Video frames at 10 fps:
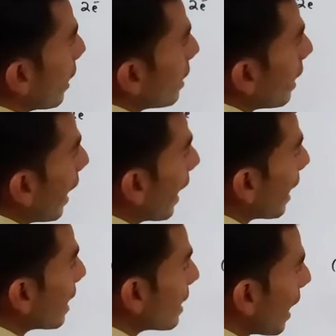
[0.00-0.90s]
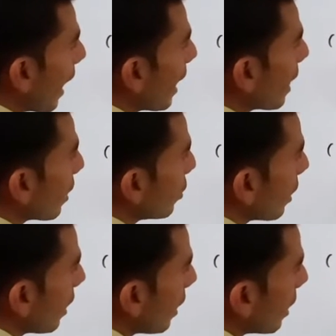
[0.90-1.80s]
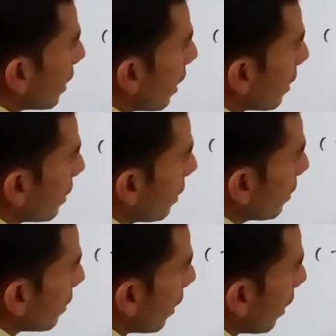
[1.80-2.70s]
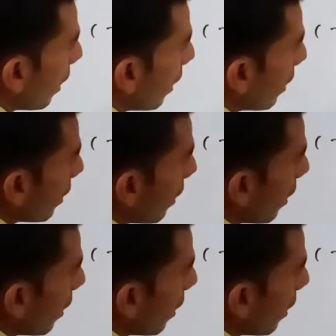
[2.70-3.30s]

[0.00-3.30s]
The inner shell electron, these are